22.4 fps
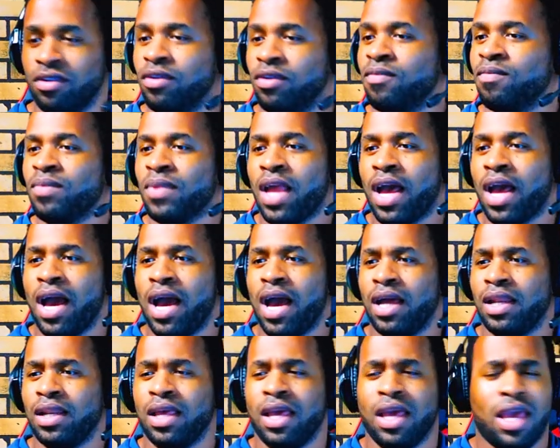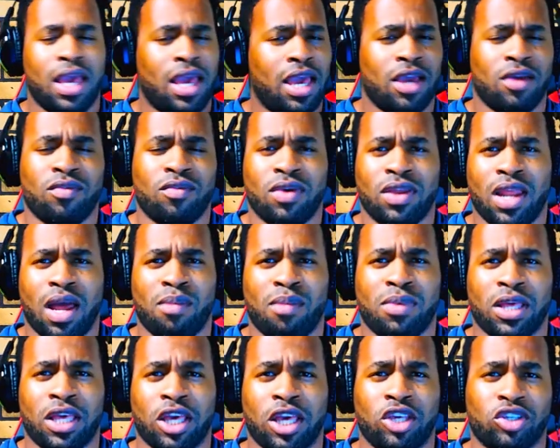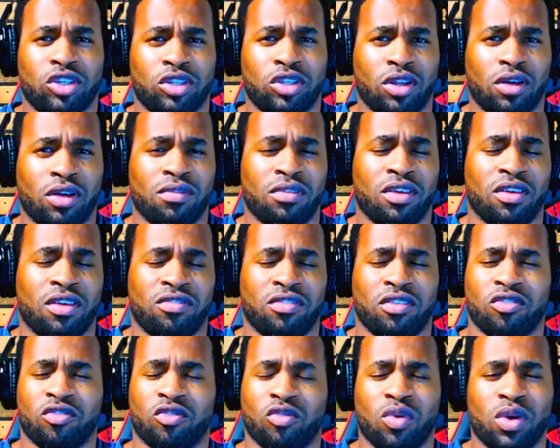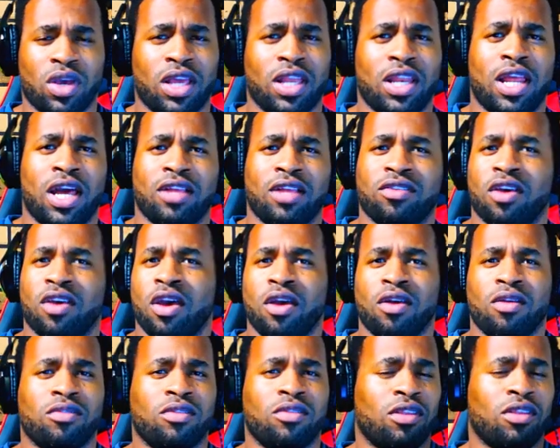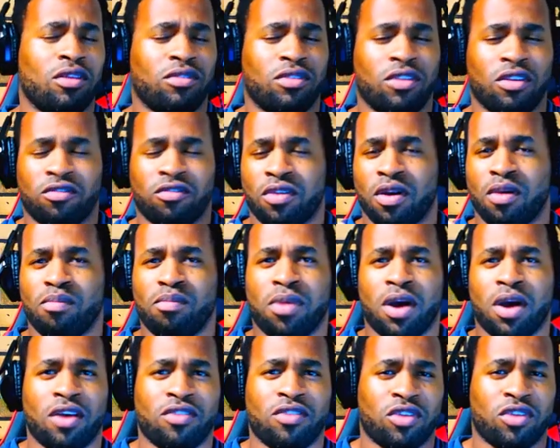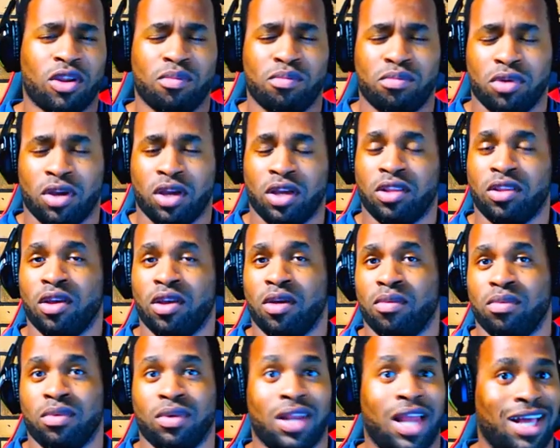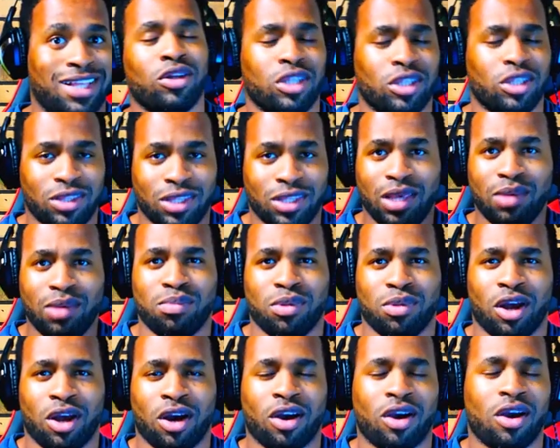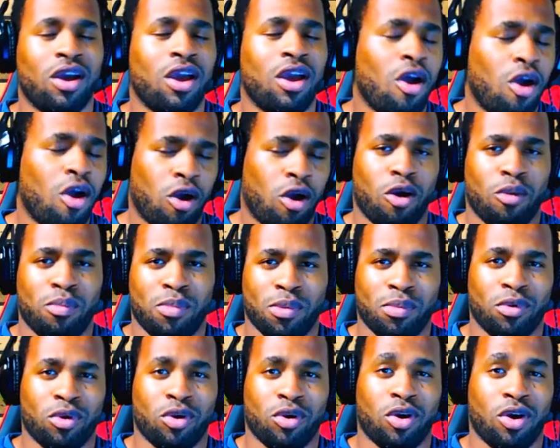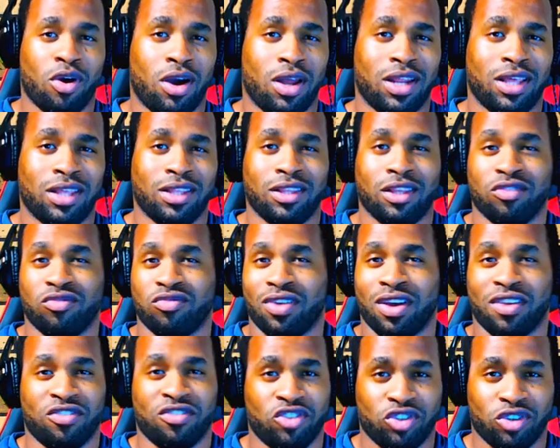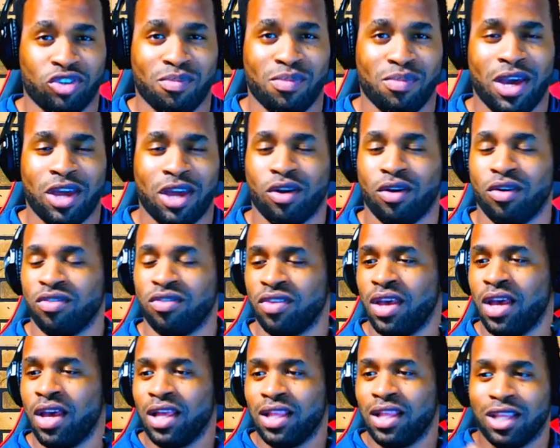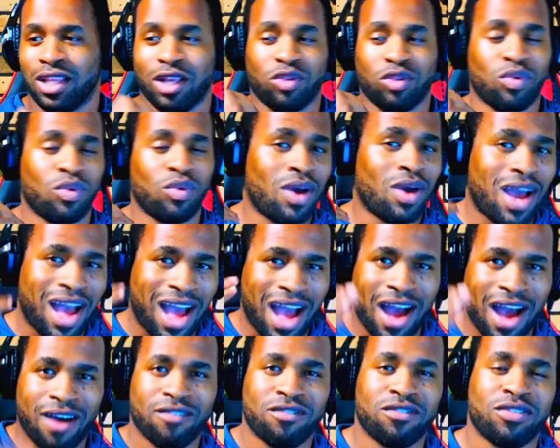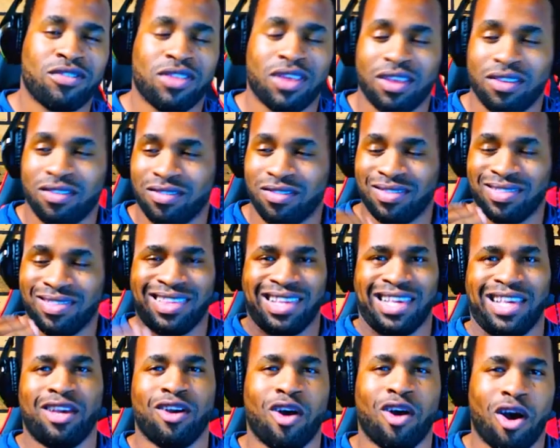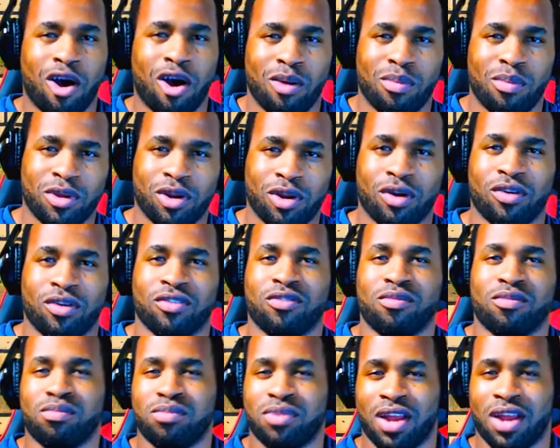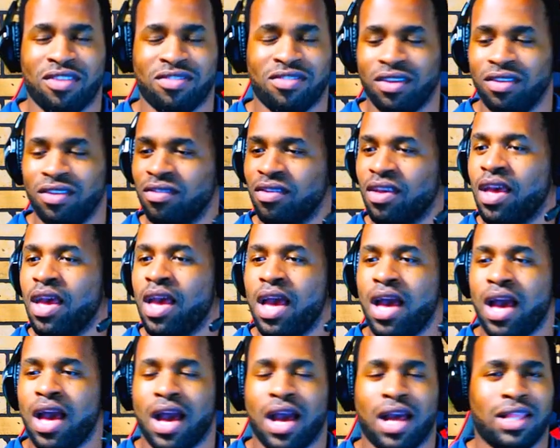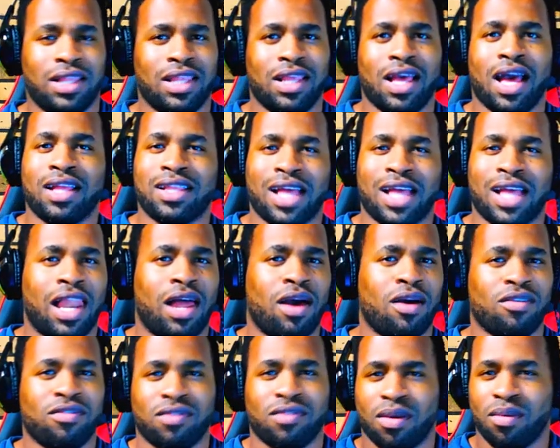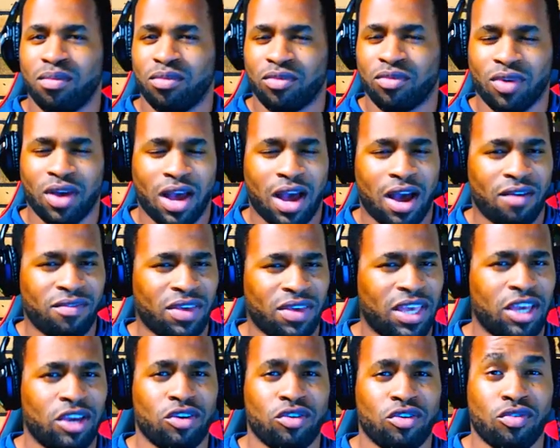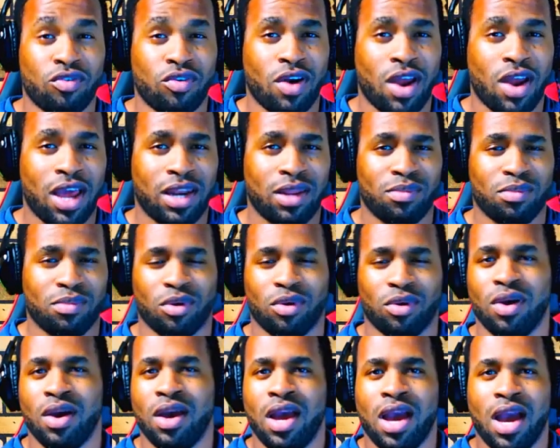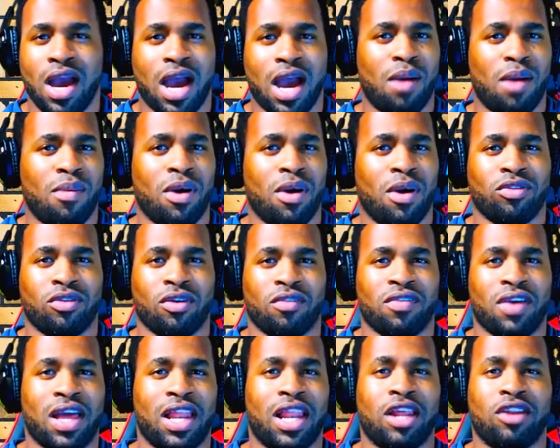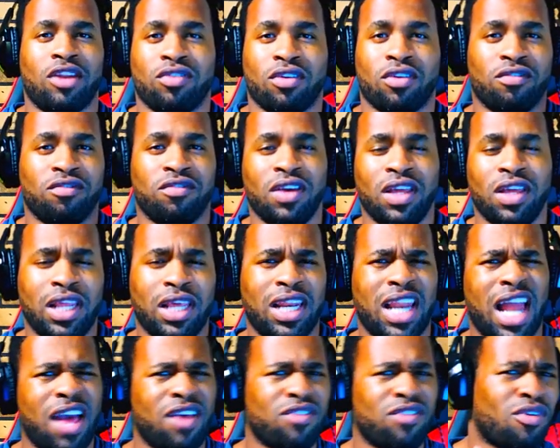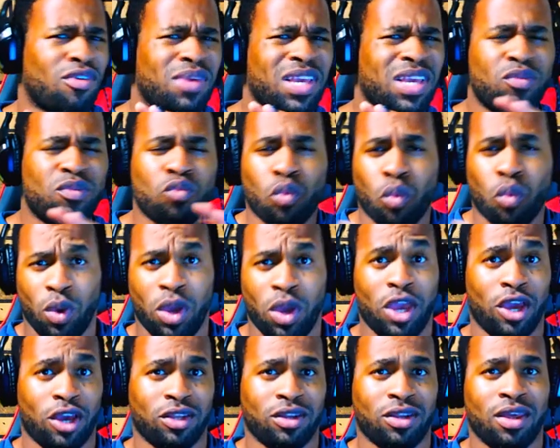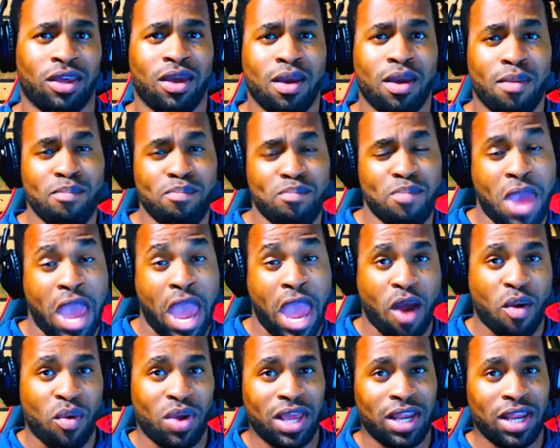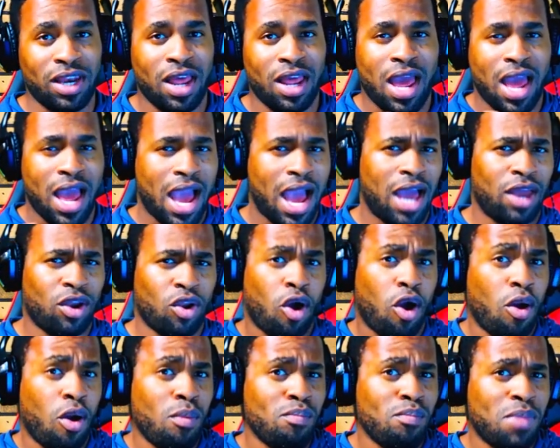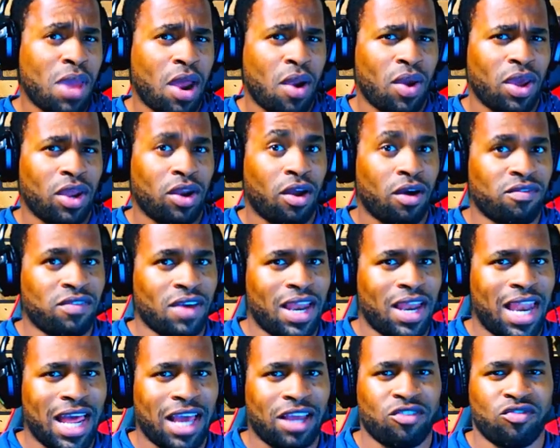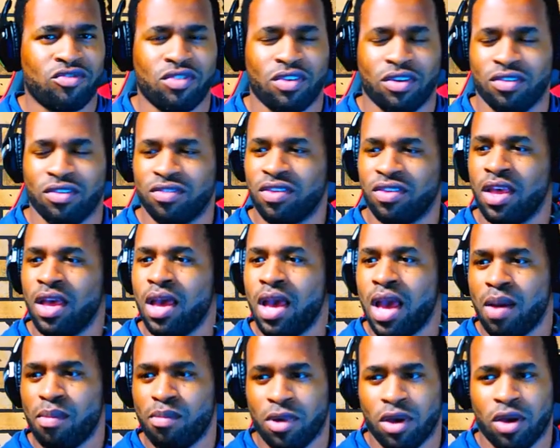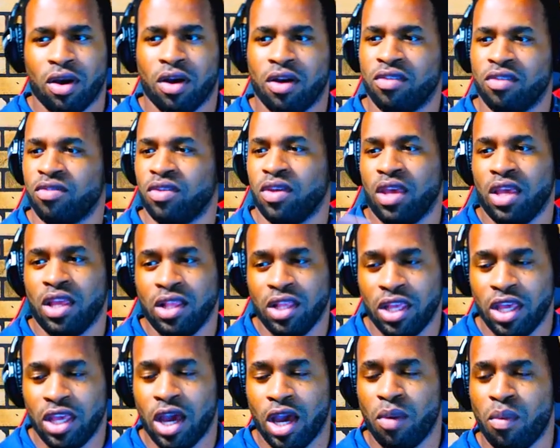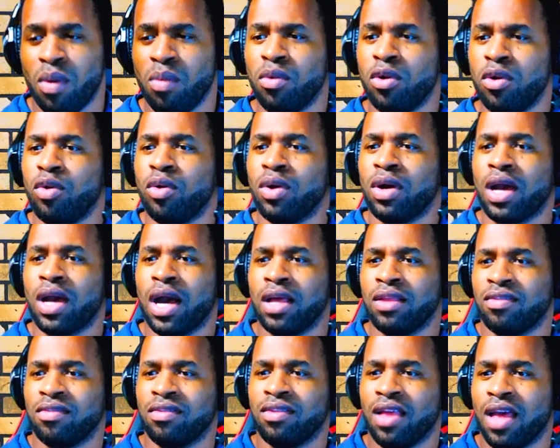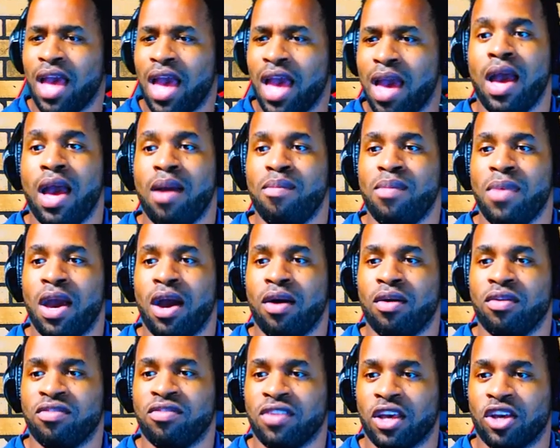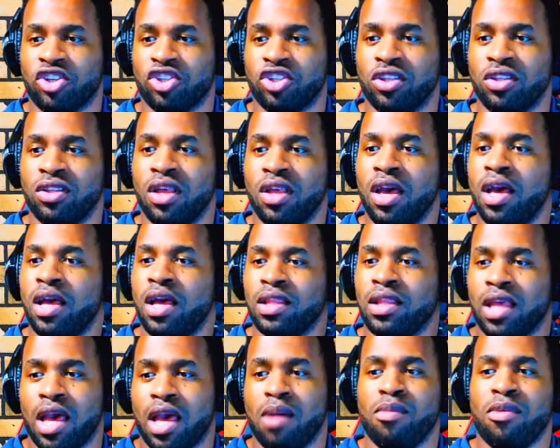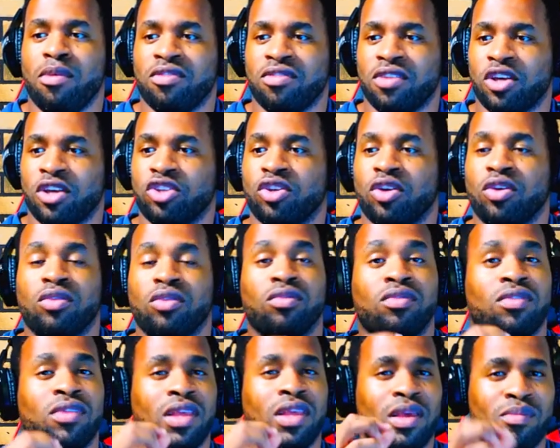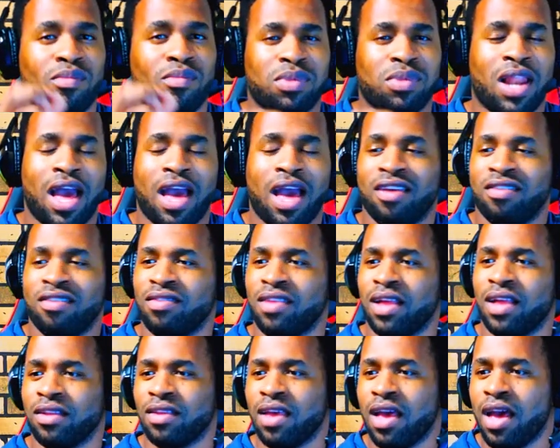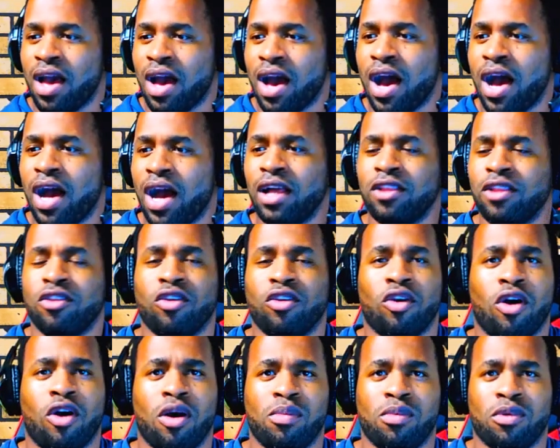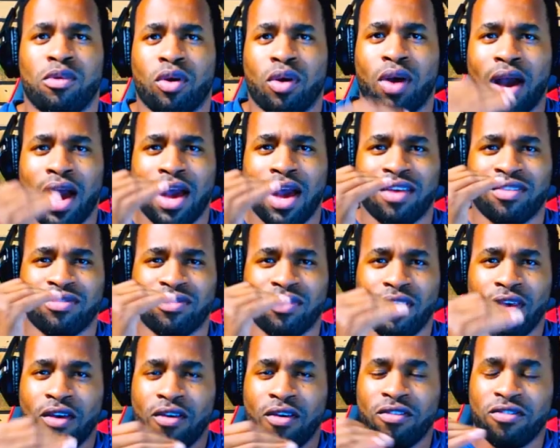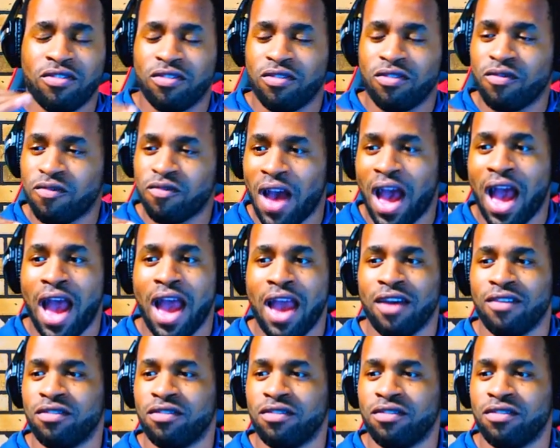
And a great application of this is looking at the different parts on the periodic table, like the d block, or people call the transition metals. They do have these d orbitals present, and that allows them to have incredible amount of electron filling and some weird pairing and unpairing of electrons. Because in here, when we look at the ml section, the ml section implies that our d orbital has 5